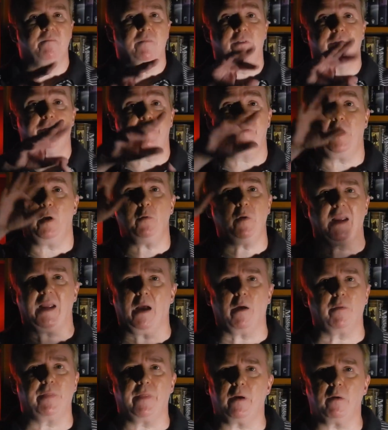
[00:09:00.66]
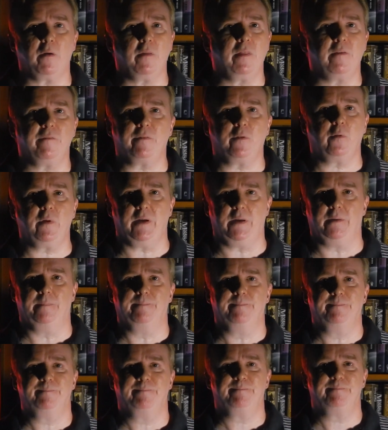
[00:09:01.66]
floating out there in the void.
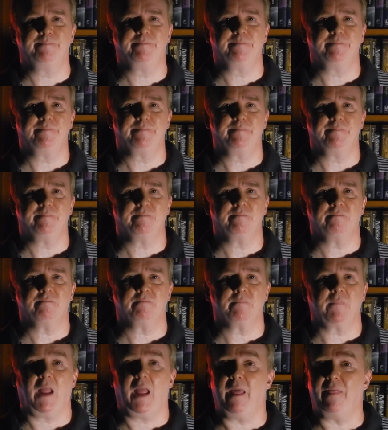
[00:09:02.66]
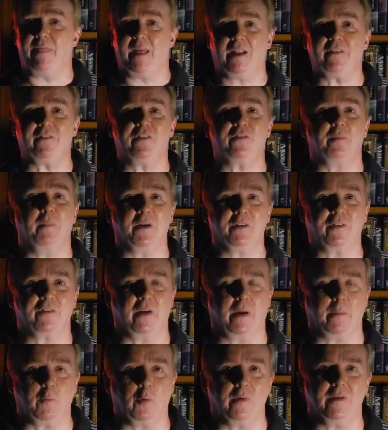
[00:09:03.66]
And that's as much as
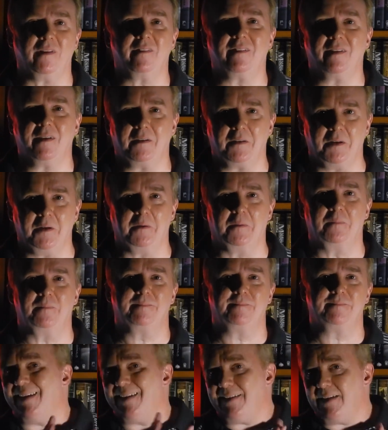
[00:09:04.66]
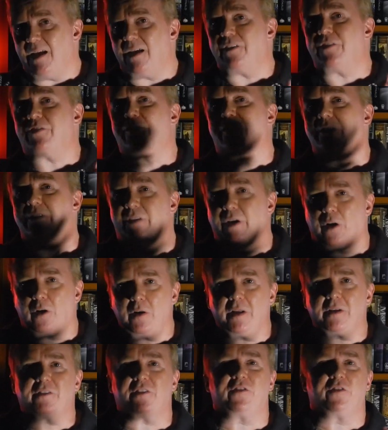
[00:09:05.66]
I'm going to tell you. Yes,
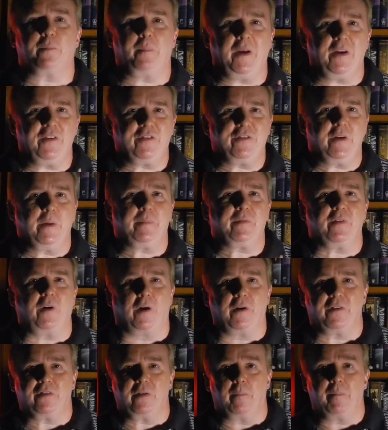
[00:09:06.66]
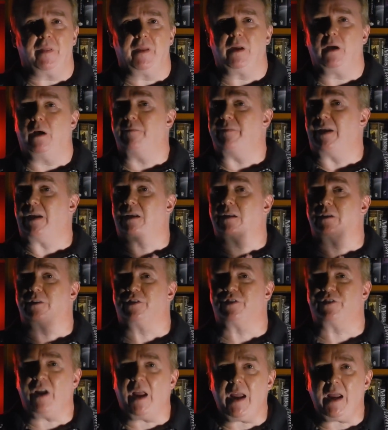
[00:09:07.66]
derelict spaceships are something of a
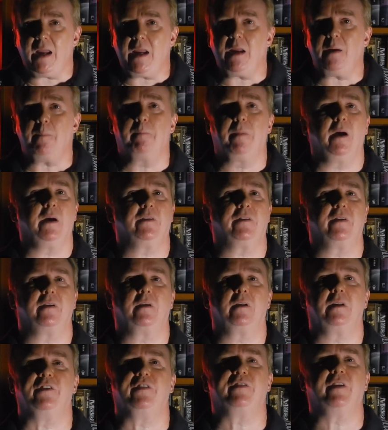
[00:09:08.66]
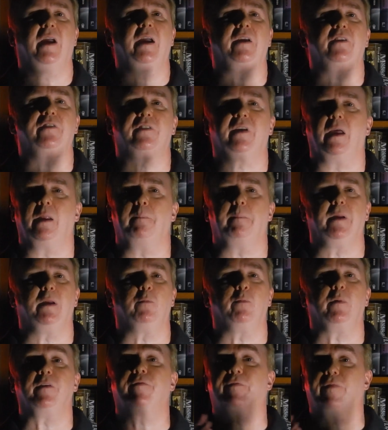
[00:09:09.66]
cliché, but clichés can be
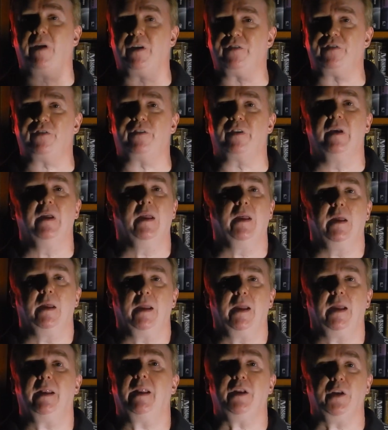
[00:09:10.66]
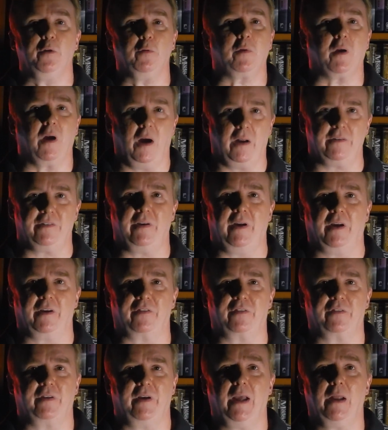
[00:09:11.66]
refreshed in a new
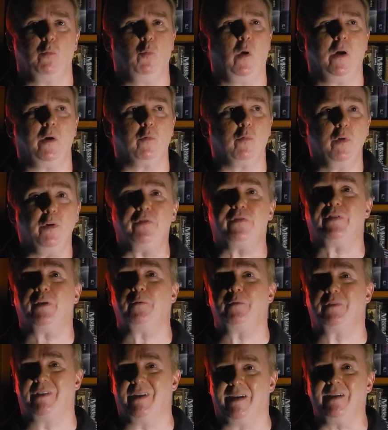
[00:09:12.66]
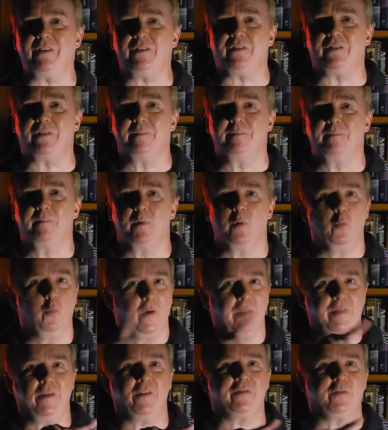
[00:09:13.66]
context. And what Russo does
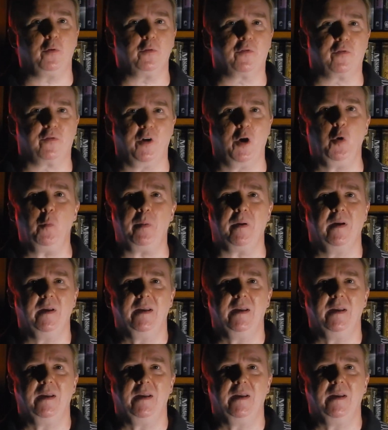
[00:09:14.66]
with this old trope